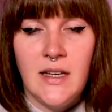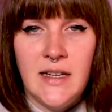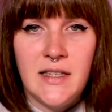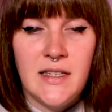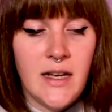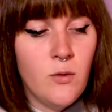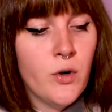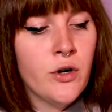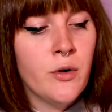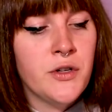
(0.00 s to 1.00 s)
Instead,
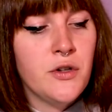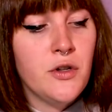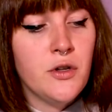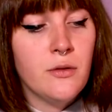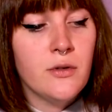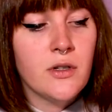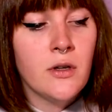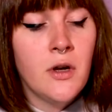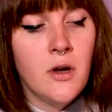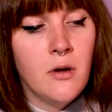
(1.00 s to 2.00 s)
we're going to
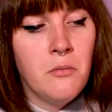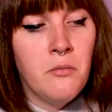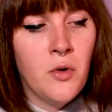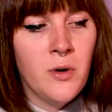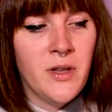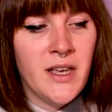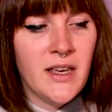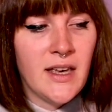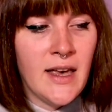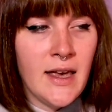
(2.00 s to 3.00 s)
use more
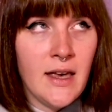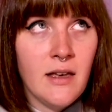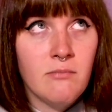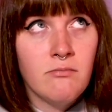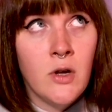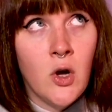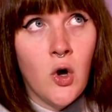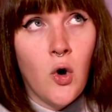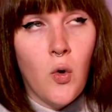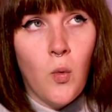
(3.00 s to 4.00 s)
like a
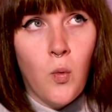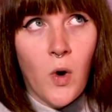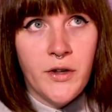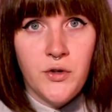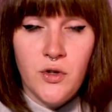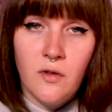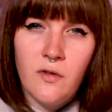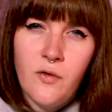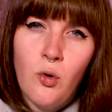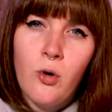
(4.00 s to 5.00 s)
one to
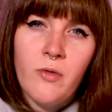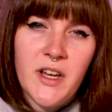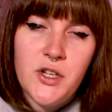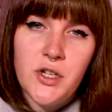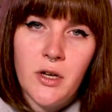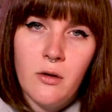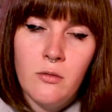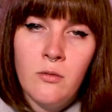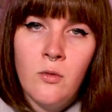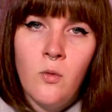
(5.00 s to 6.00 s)
four
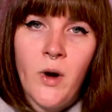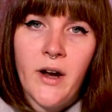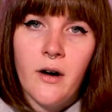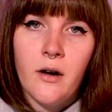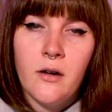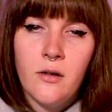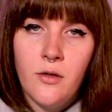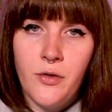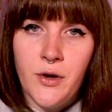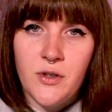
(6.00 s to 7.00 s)
ratio, where
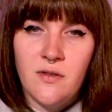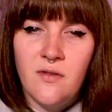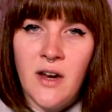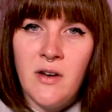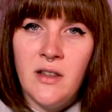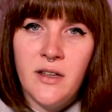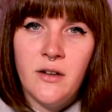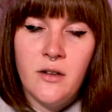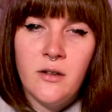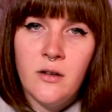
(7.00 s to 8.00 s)
there's very
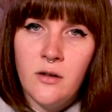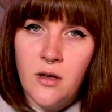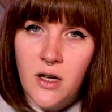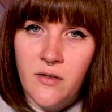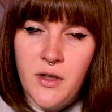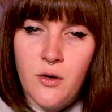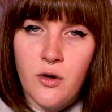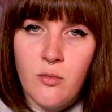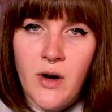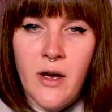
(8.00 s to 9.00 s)
little of the
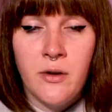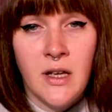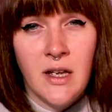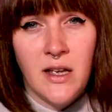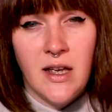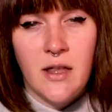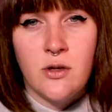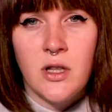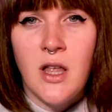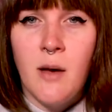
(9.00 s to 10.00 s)
ochre brown and
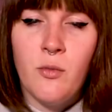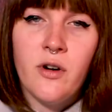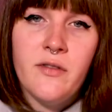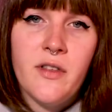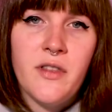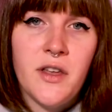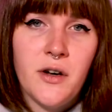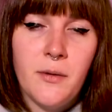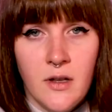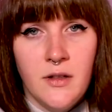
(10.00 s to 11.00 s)
there's a lot more of the
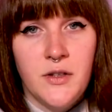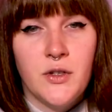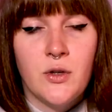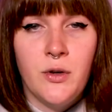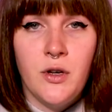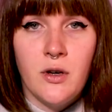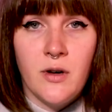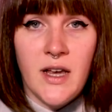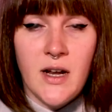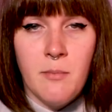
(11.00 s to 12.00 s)
thinner. This is going to
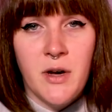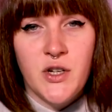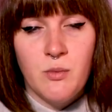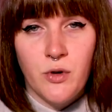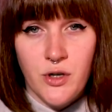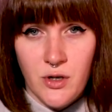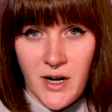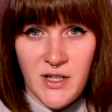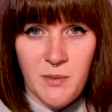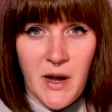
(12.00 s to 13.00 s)
create a much more
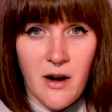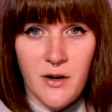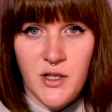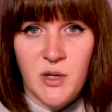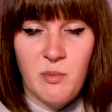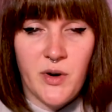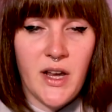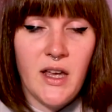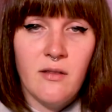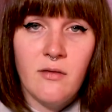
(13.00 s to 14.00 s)
transparent
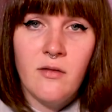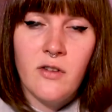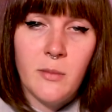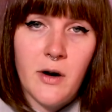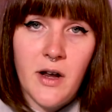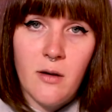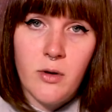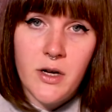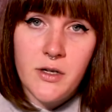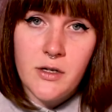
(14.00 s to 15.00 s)
spray from our
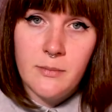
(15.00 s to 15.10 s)
airbrush.